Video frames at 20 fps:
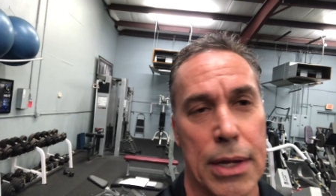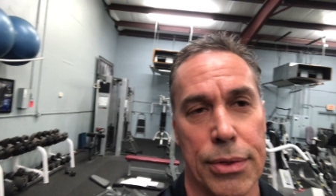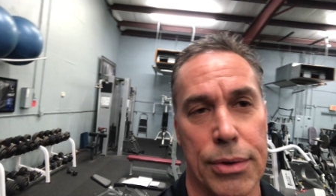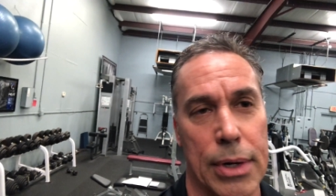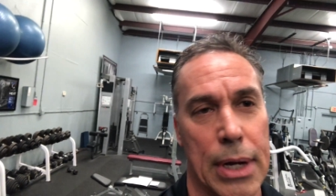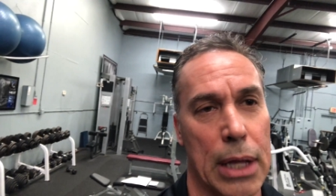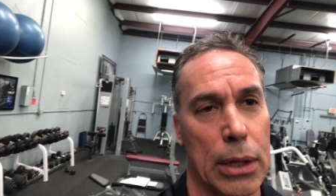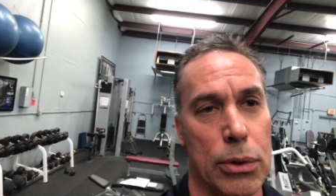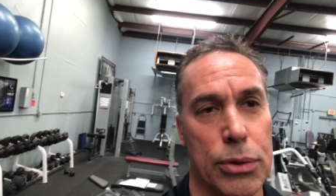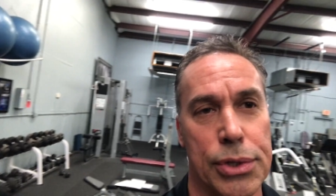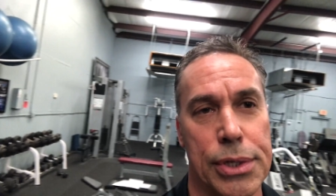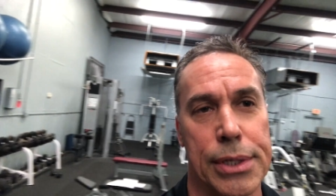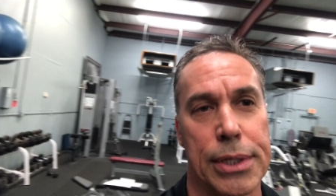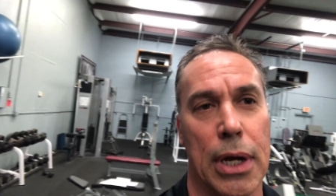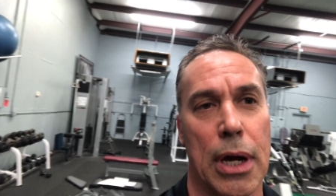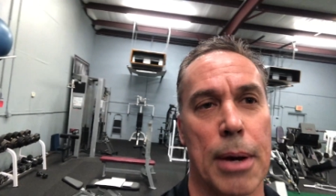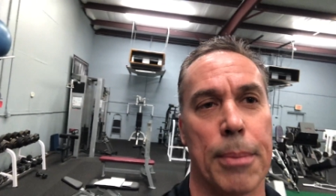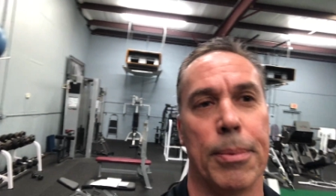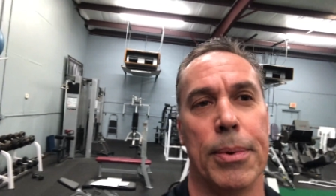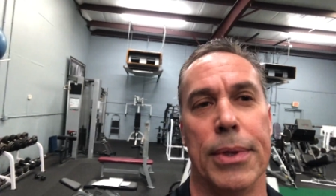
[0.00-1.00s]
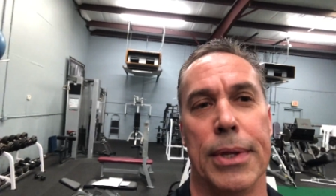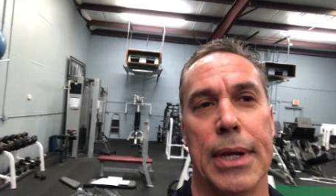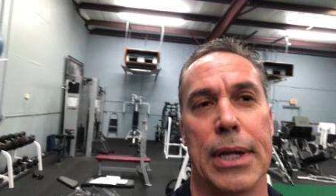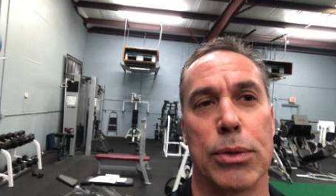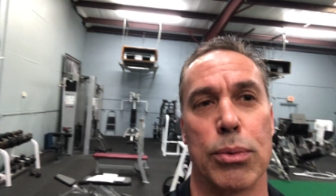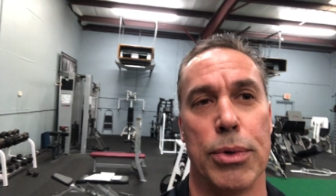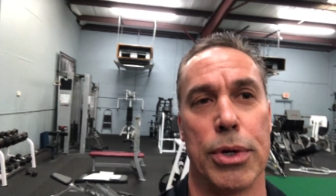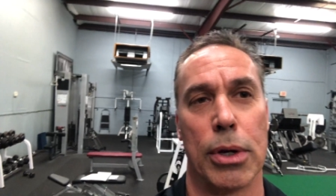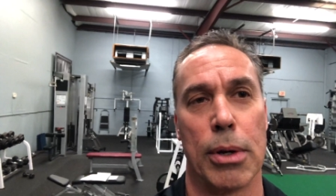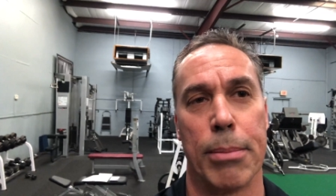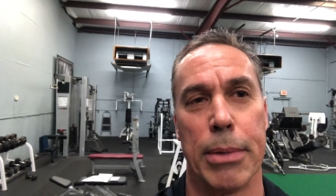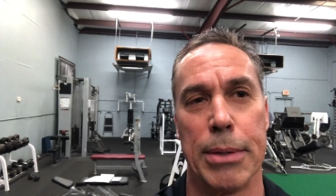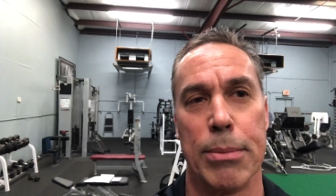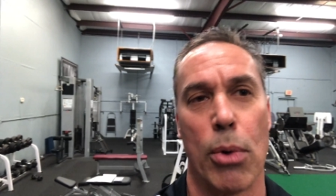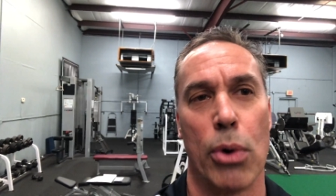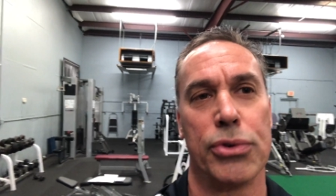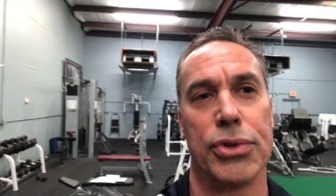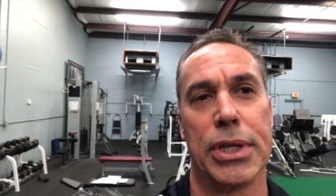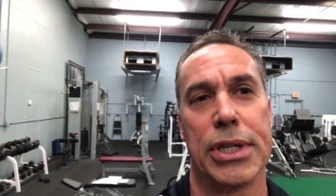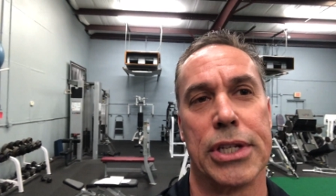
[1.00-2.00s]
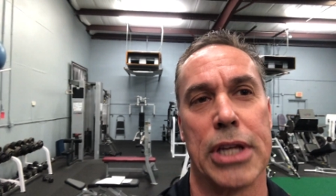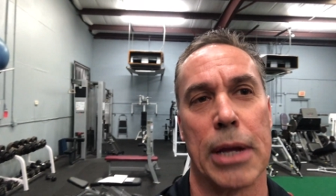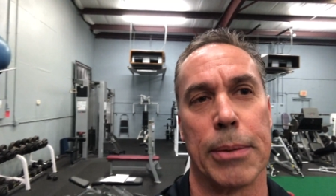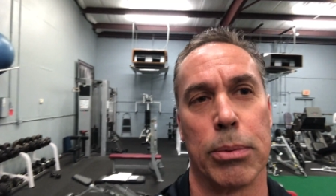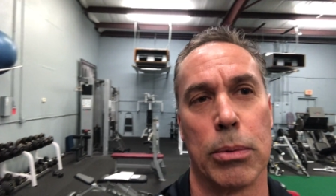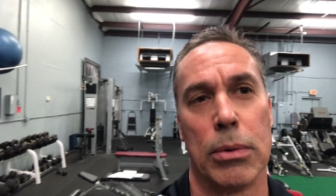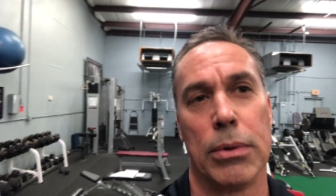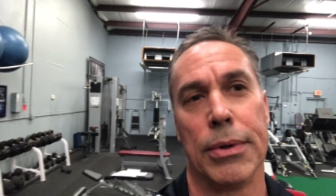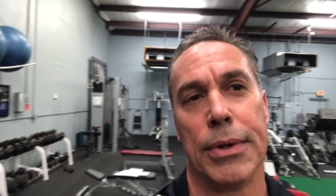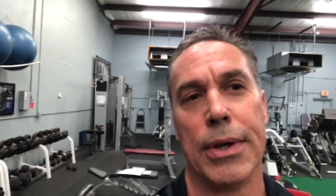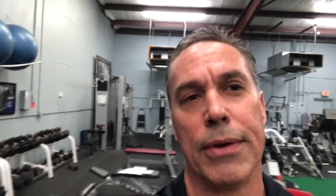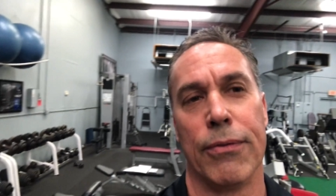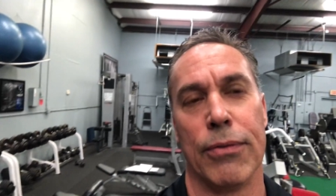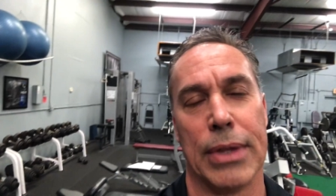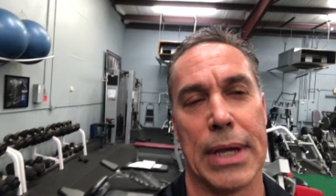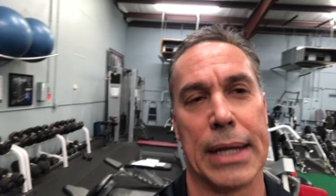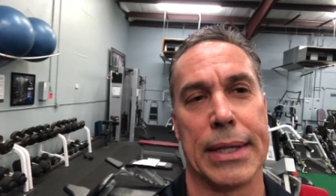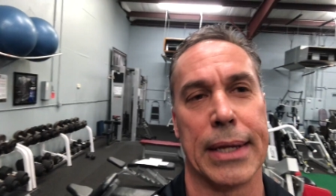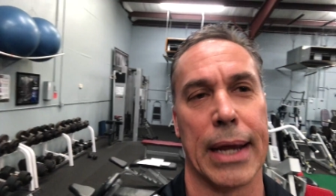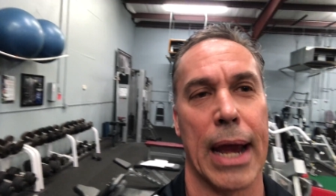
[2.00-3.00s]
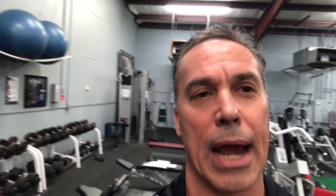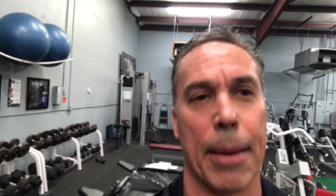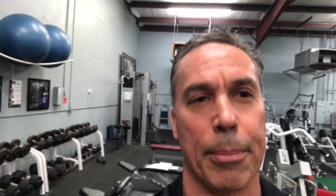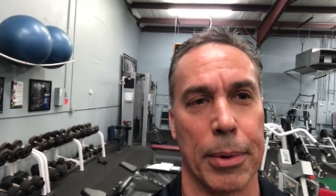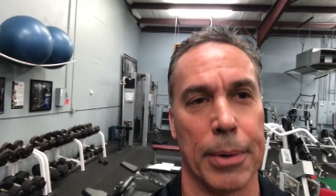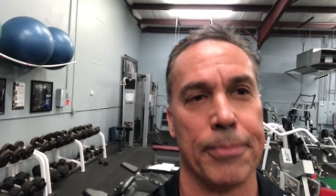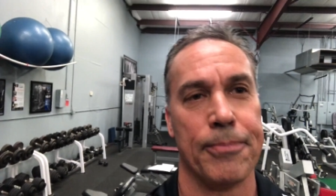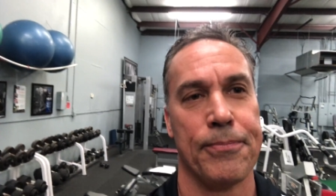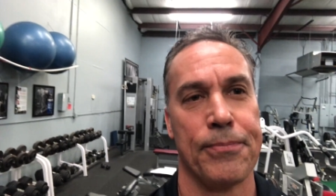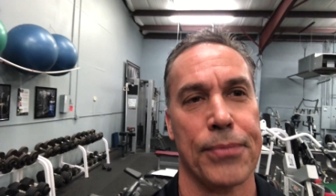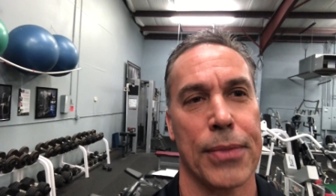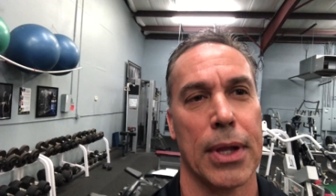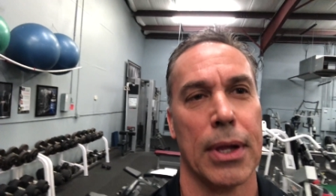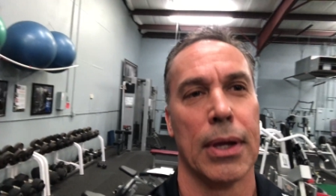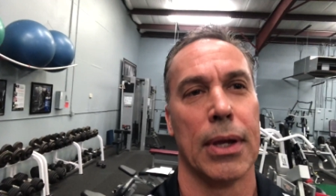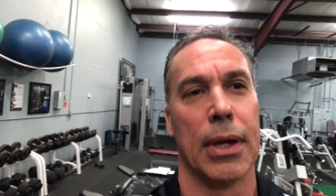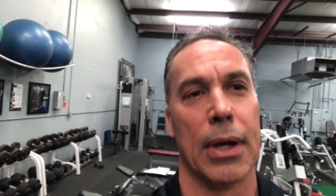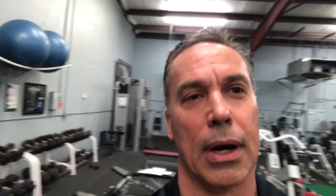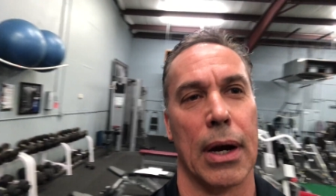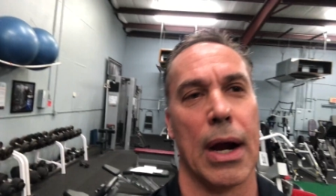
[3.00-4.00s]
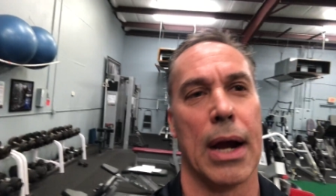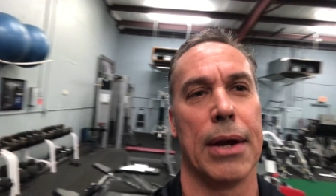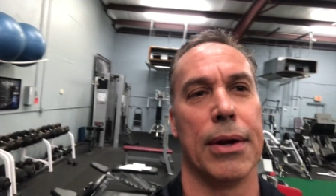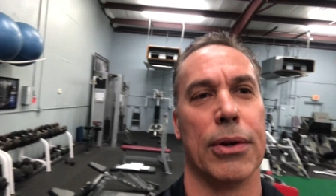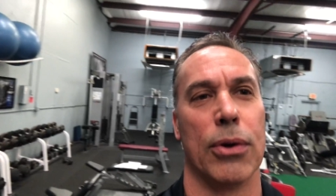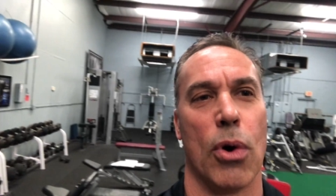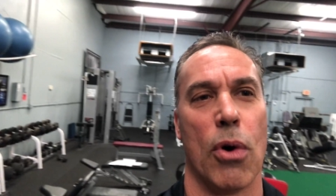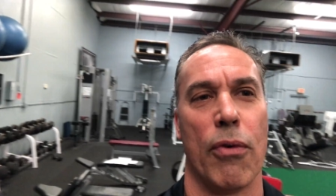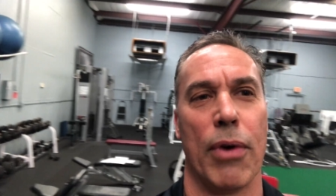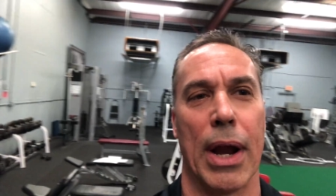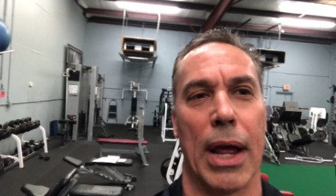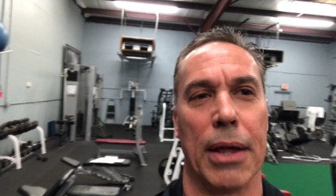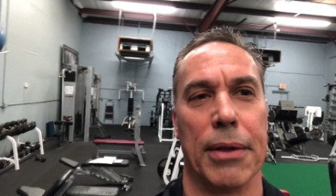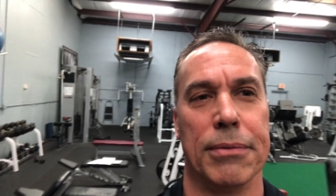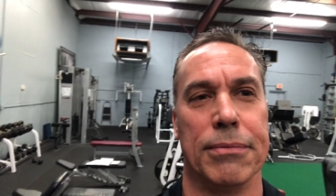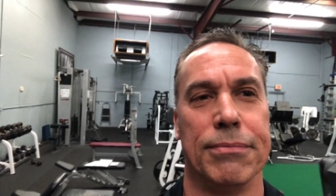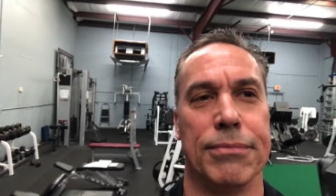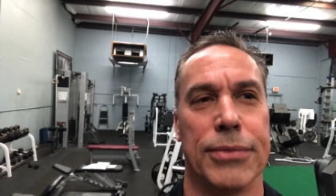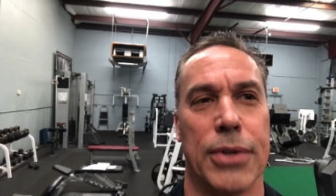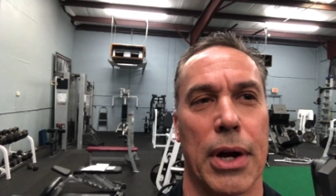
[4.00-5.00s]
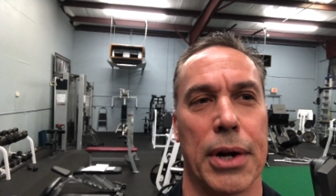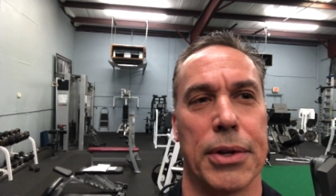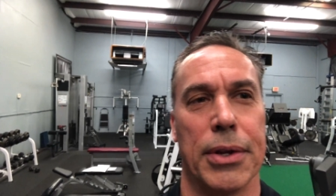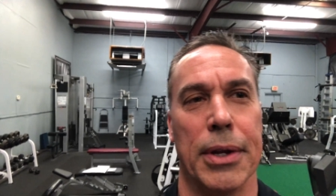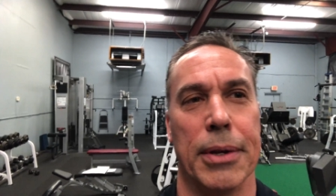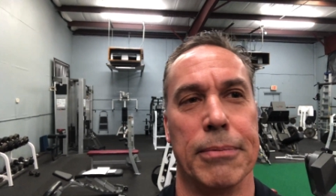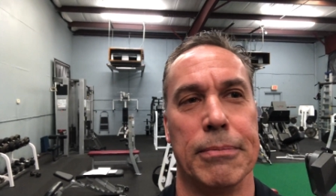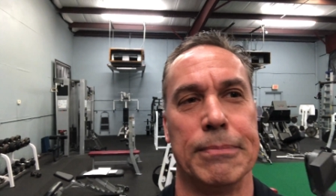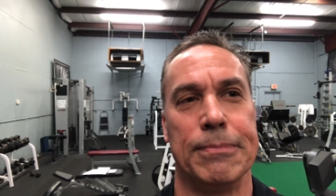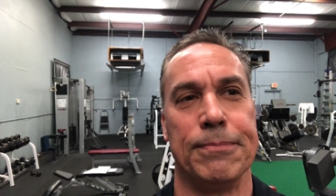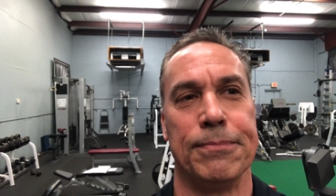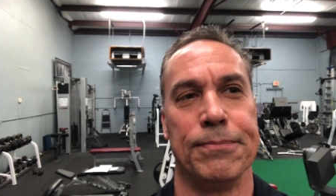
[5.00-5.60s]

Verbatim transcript: They're not loosened up. And that's when you're going to be most susceptible for that to happen. All right, over and out. Talk to you.